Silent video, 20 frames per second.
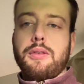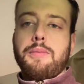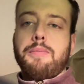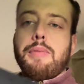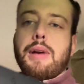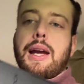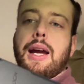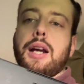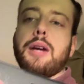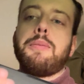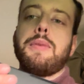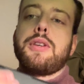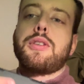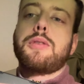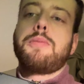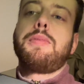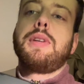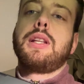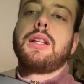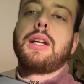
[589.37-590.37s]
back
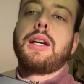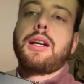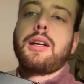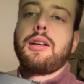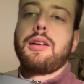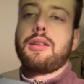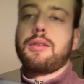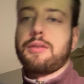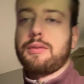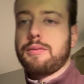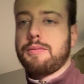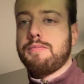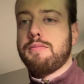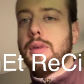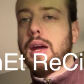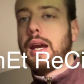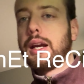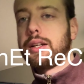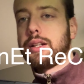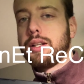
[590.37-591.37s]
must be like a
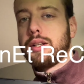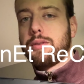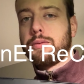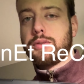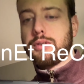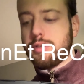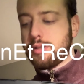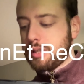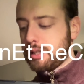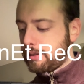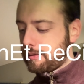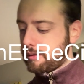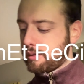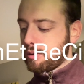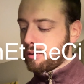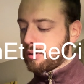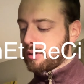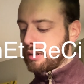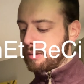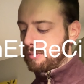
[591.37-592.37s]
magnet receiver
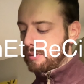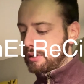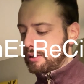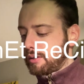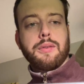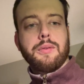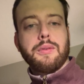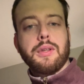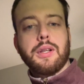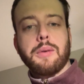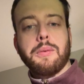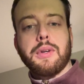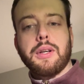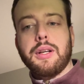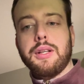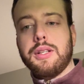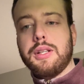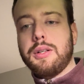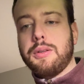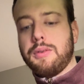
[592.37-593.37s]
or something. What I want to
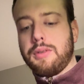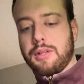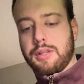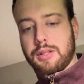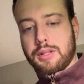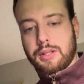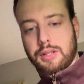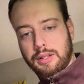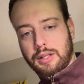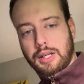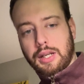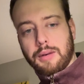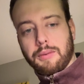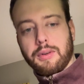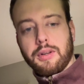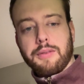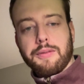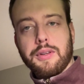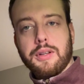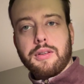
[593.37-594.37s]
do is get
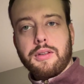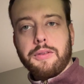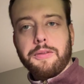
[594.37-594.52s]
rid of all